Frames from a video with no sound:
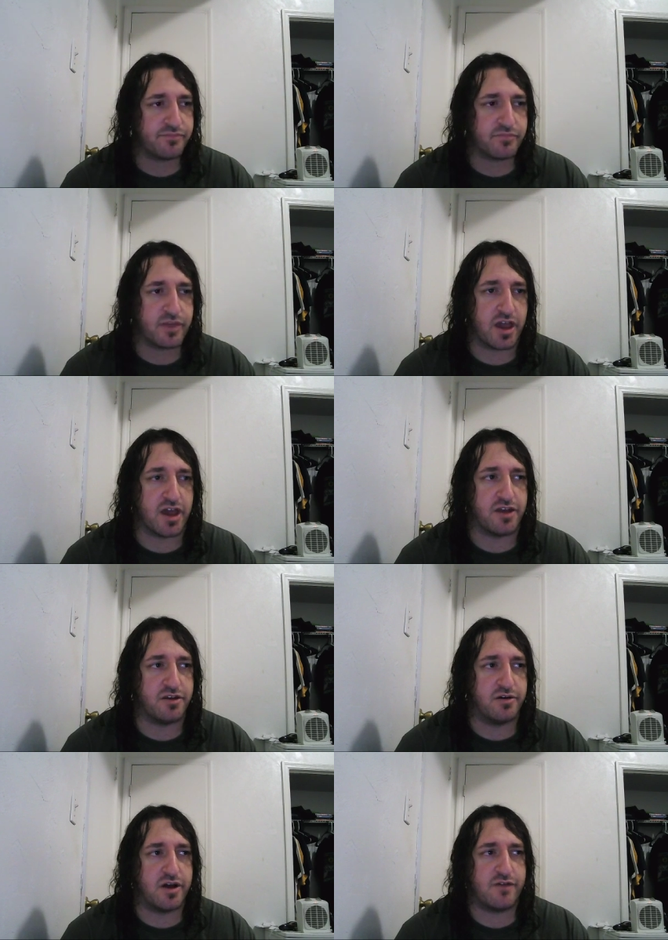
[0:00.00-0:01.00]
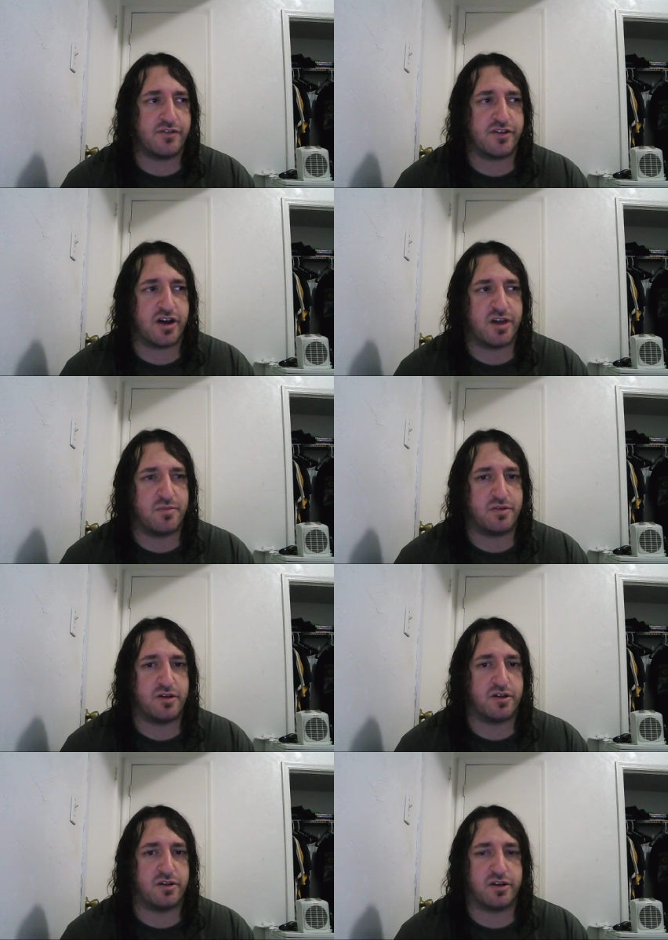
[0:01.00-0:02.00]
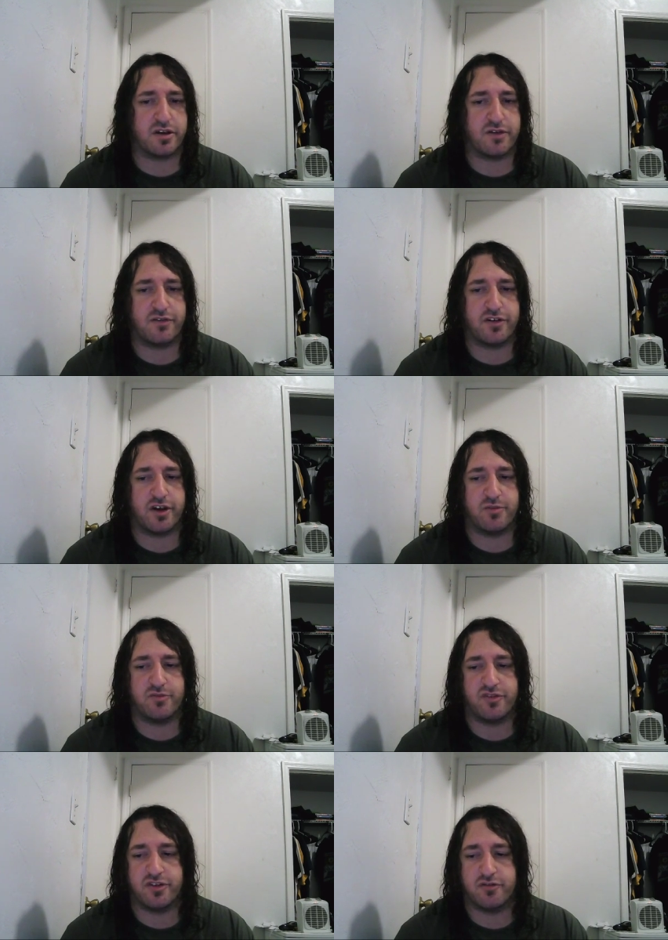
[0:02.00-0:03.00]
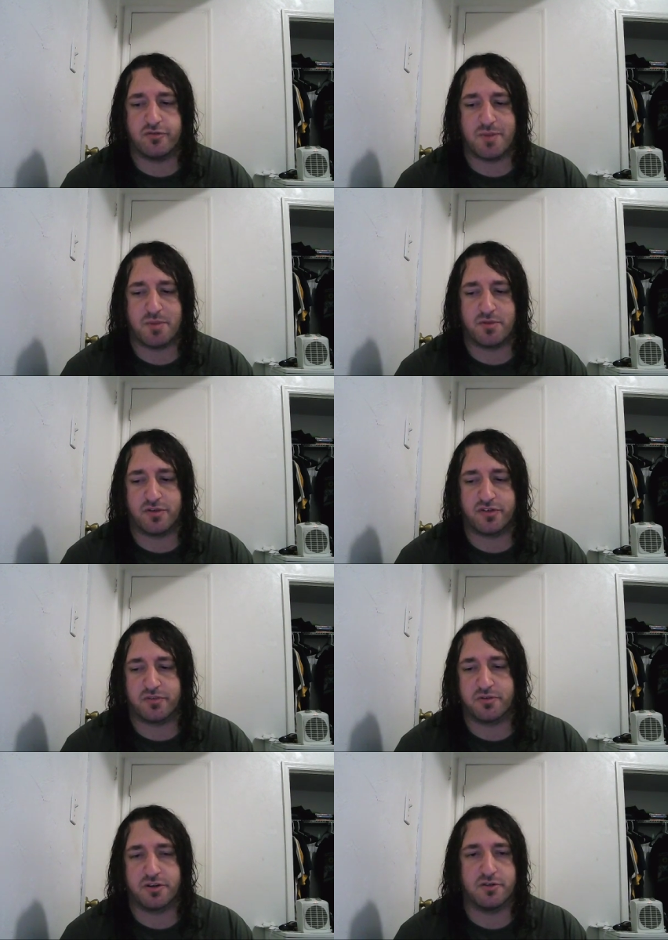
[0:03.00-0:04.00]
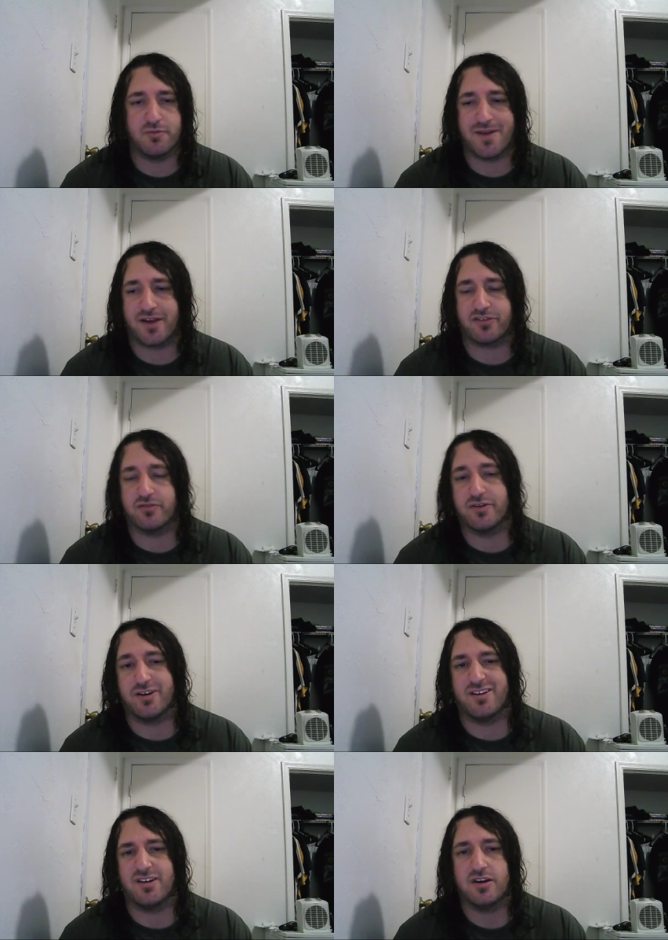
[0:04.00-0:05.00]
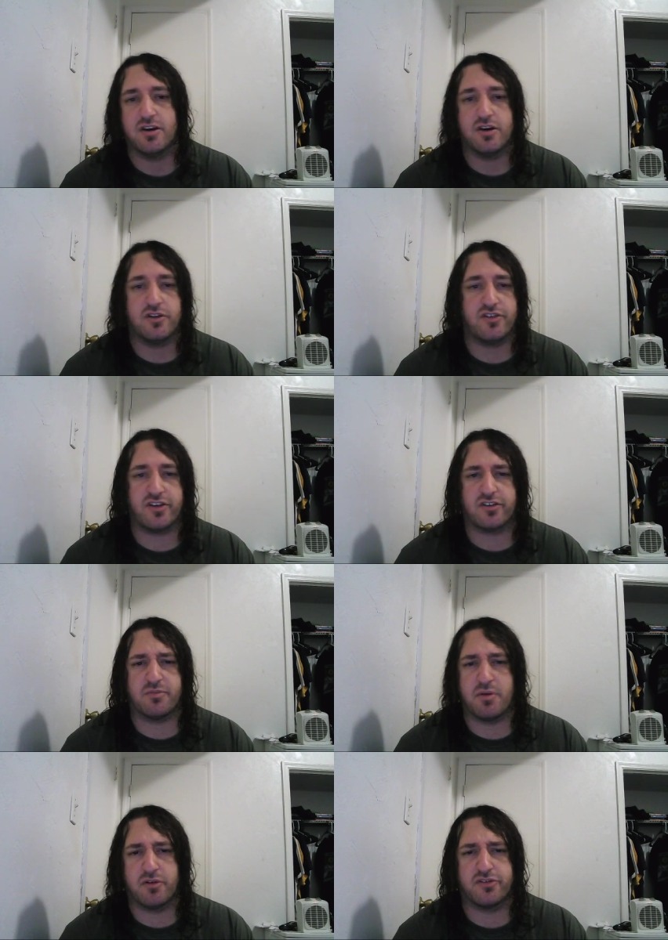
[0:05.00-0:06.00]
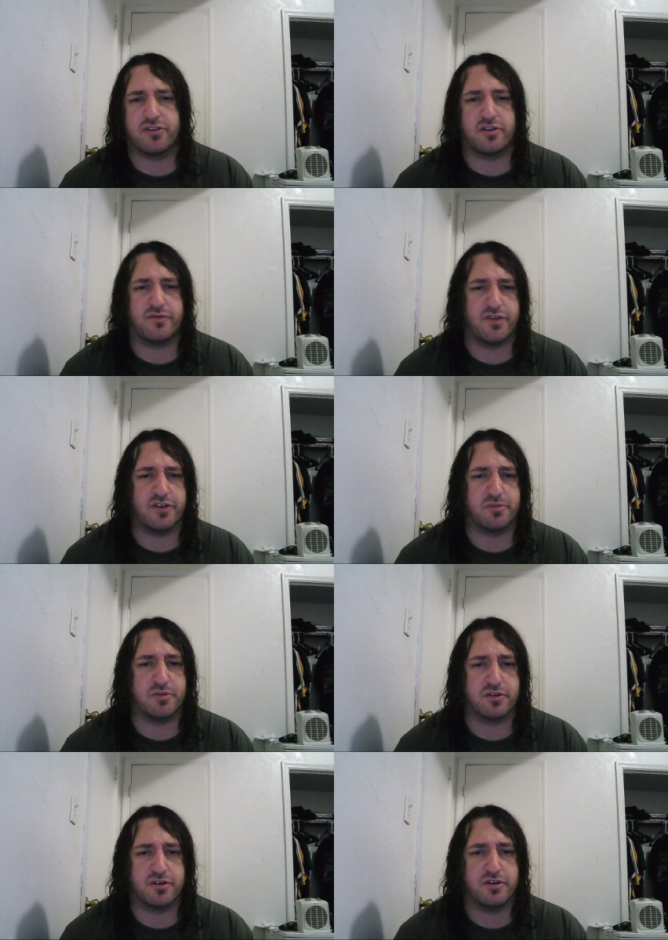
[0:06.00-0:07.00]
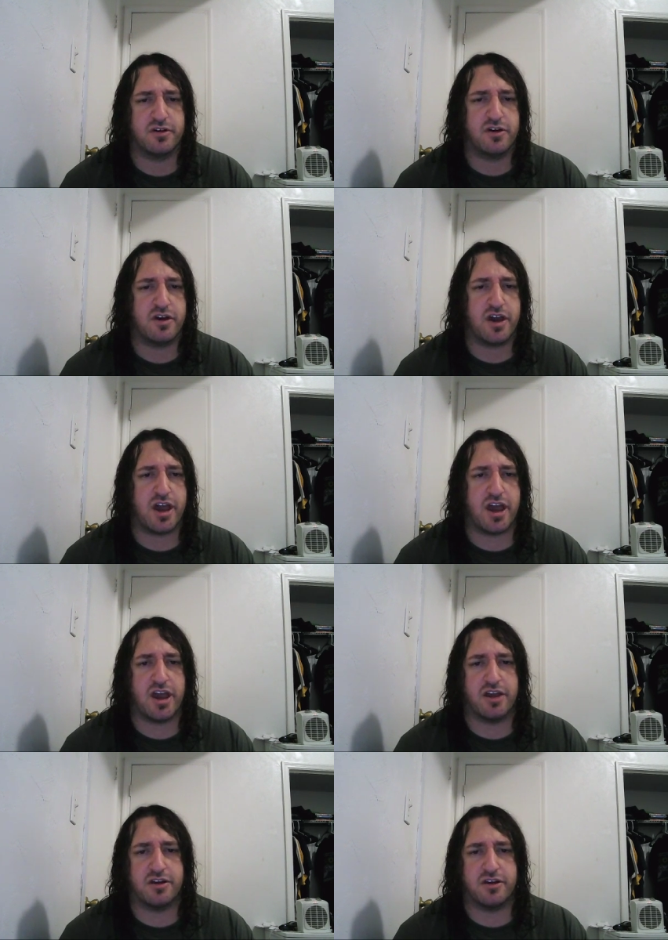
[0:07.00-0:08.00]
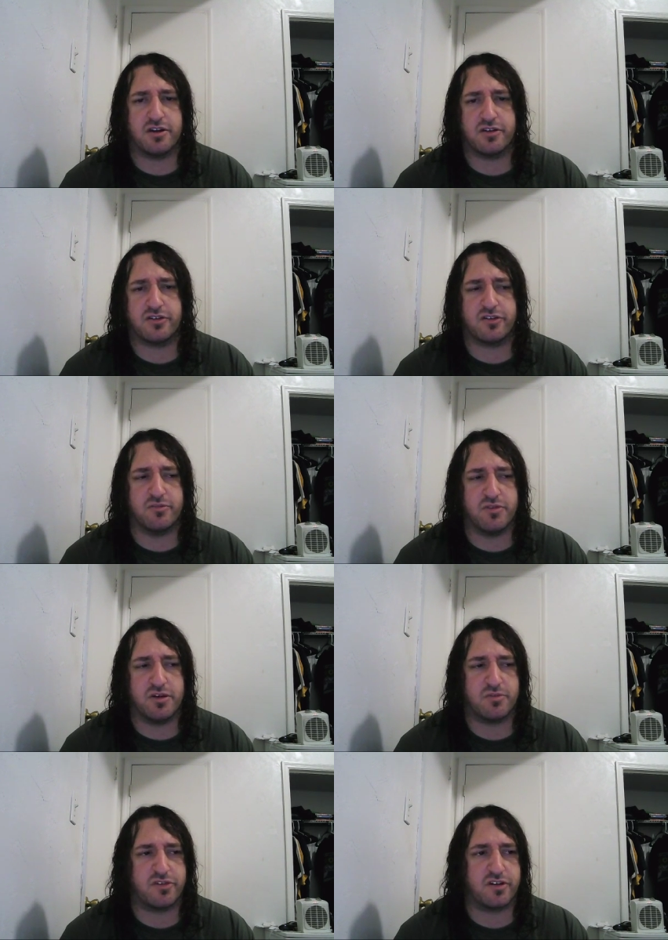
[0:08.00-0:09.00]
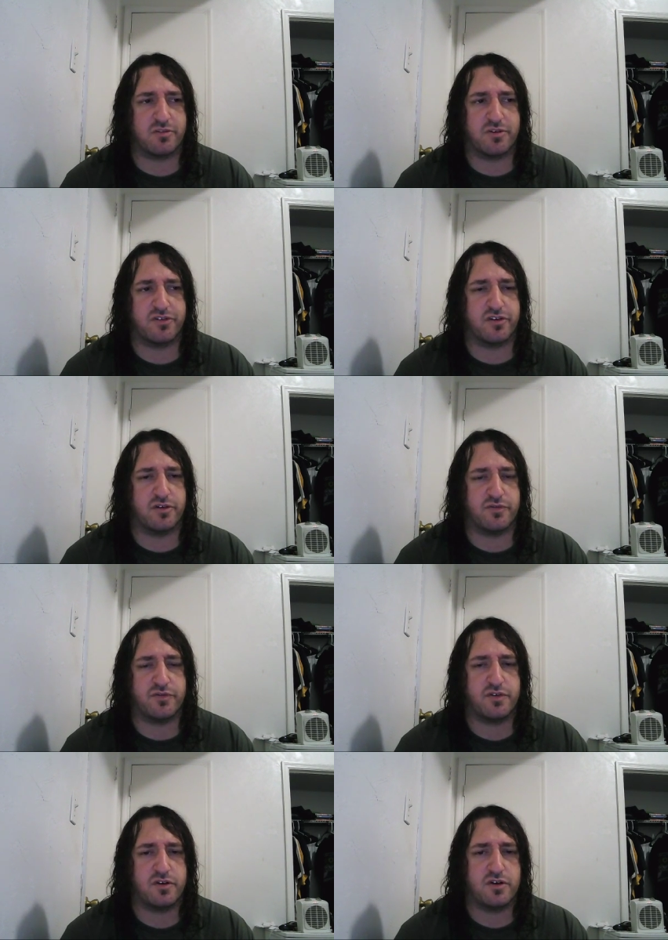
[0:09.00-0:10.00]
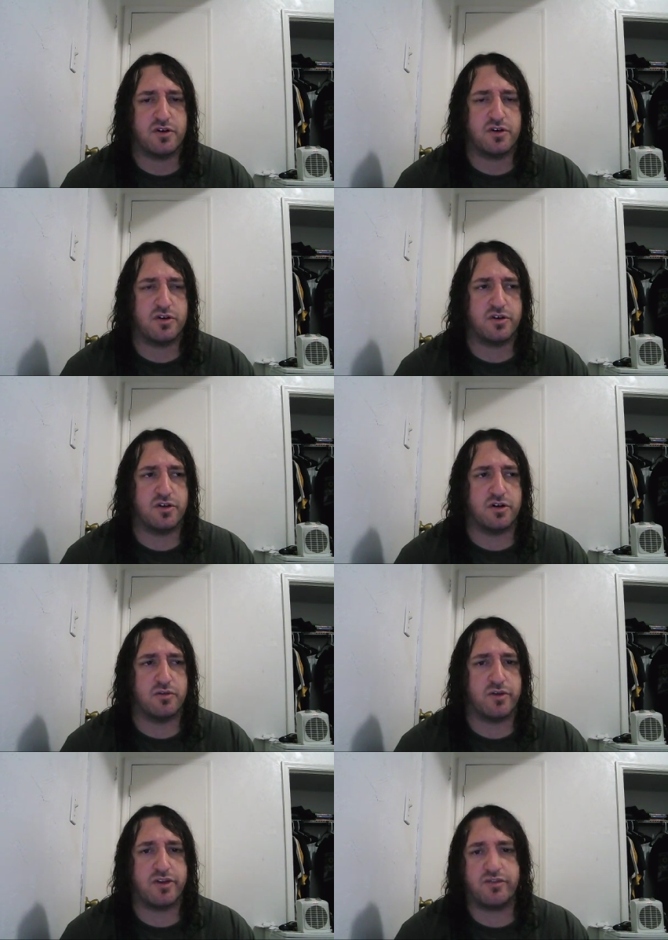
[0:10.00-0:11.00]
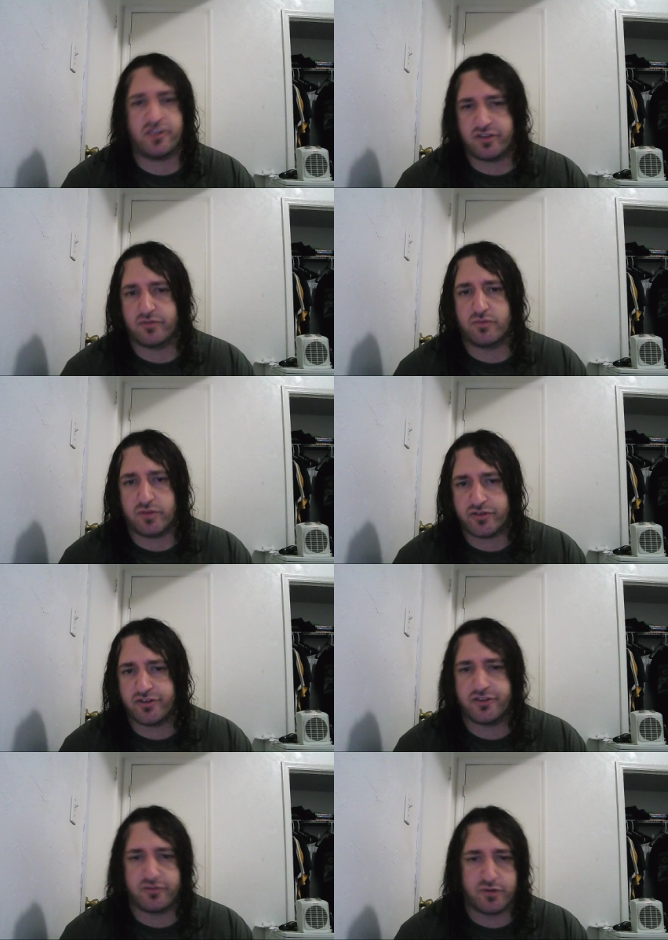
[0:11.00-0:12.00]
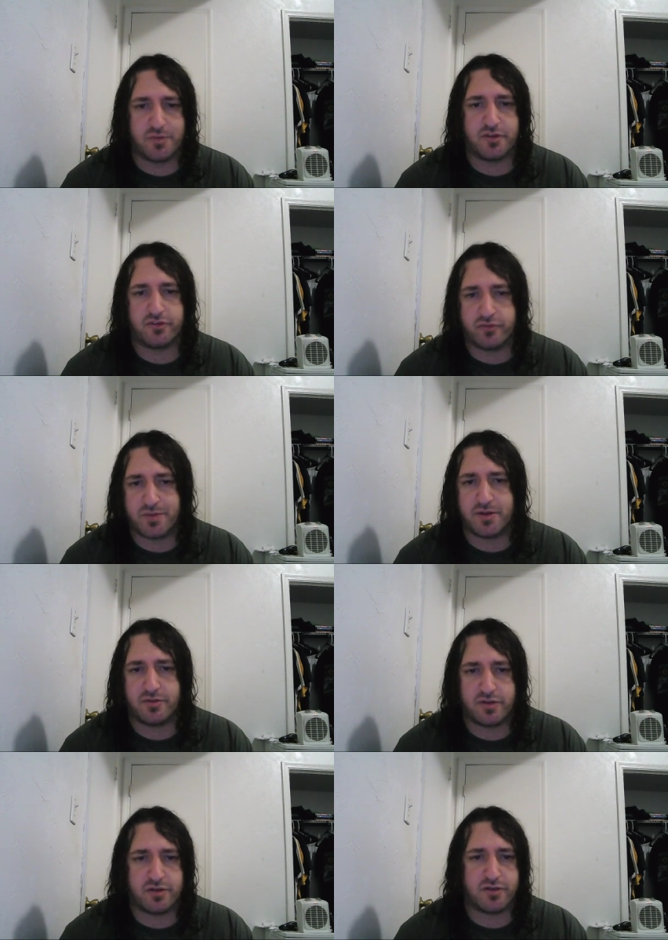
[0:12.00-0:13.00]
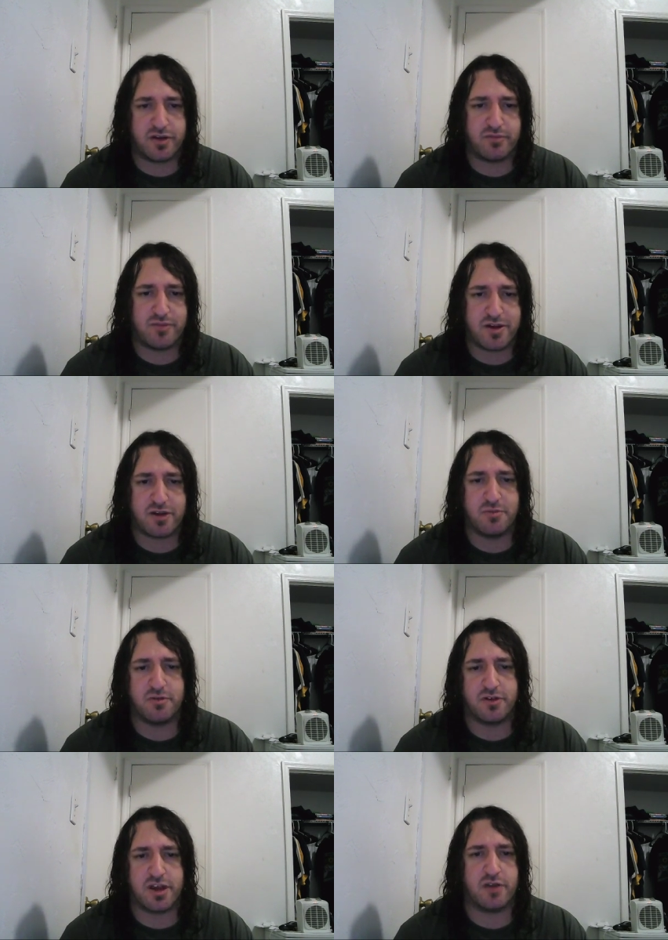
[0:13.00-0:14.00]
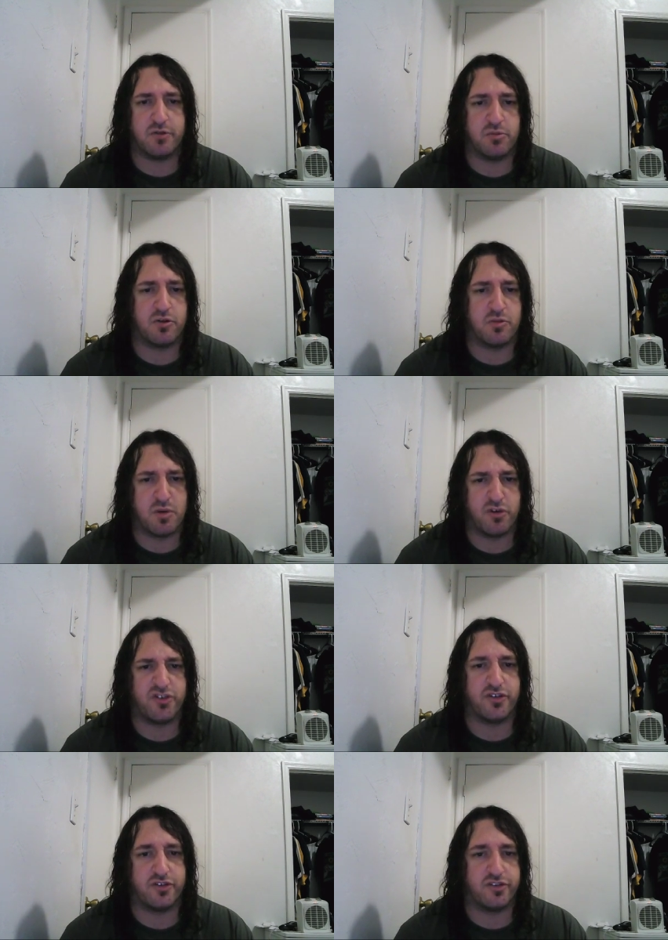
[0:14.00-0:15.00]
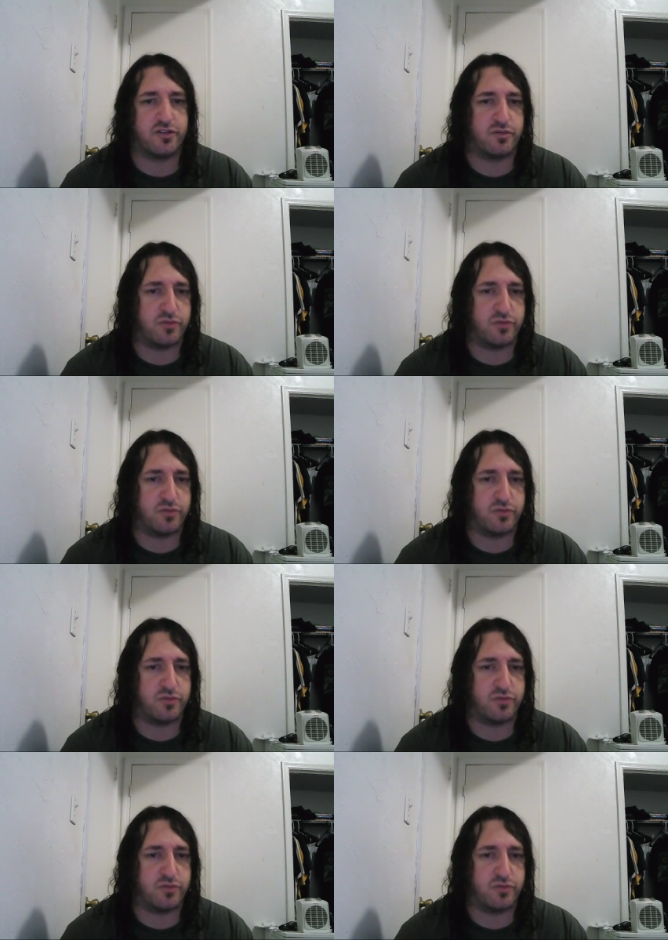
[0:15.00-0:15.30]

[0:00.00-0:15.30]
And every time she remembers somebody who passed away, she has to post it on Facebook. And to me, I'm saying to myself, and she's a woman, so women, they communicate with more emotions than